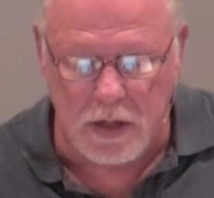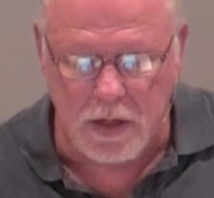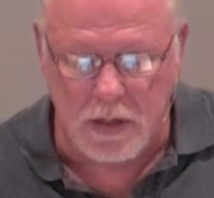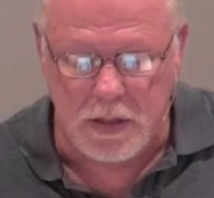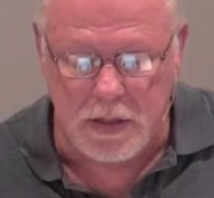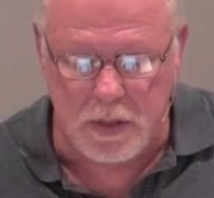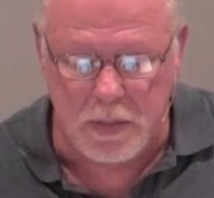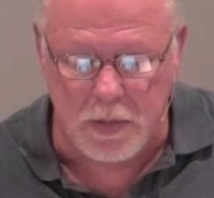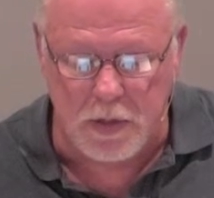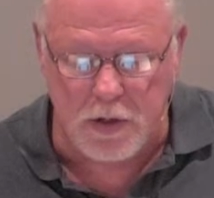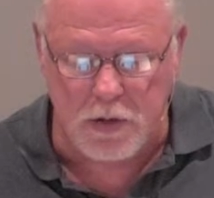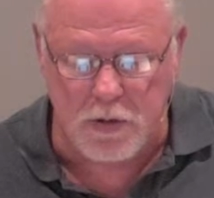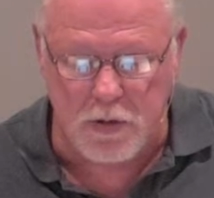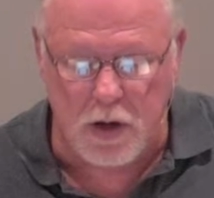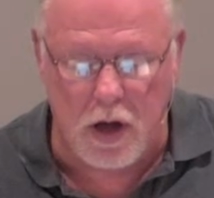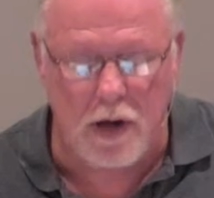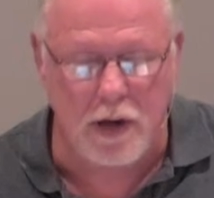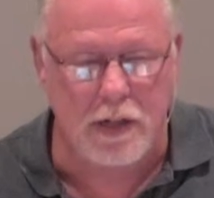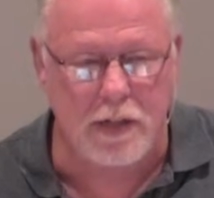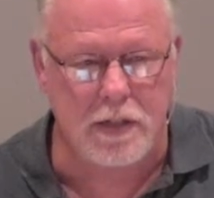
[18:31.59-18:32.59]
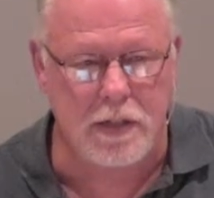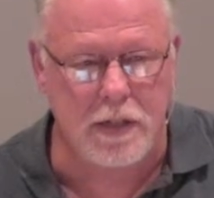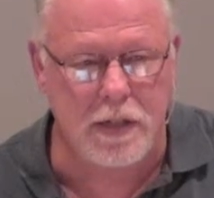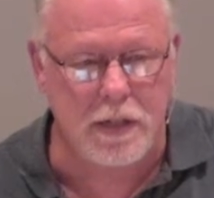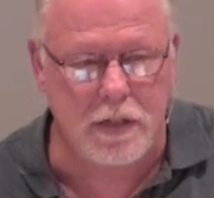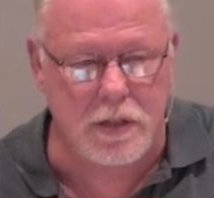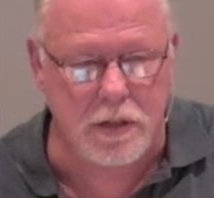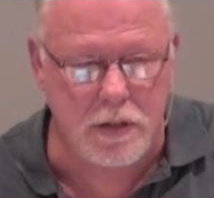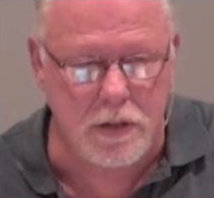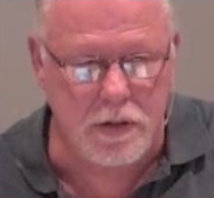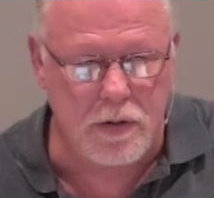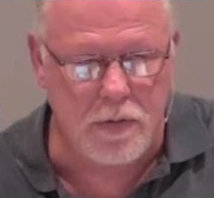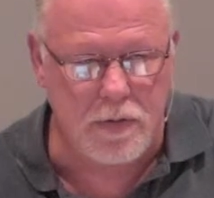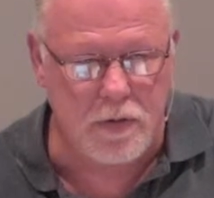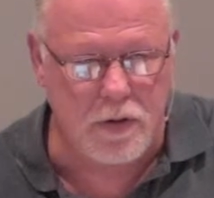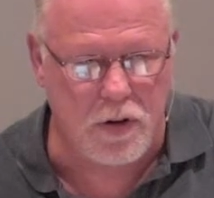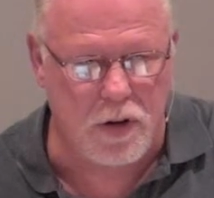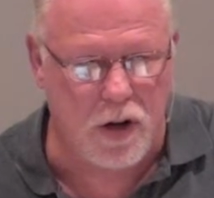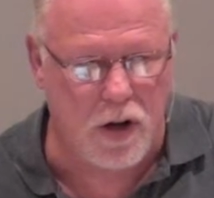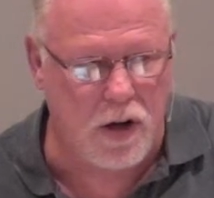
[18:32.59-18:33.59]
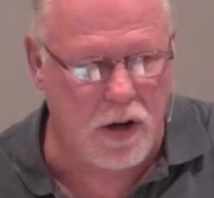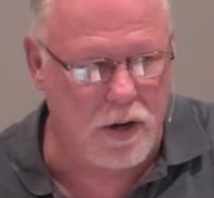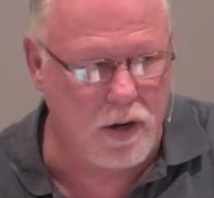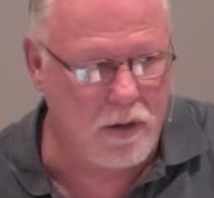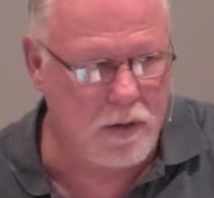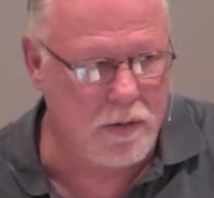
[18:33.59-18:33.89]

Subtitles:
simply do not exist for God.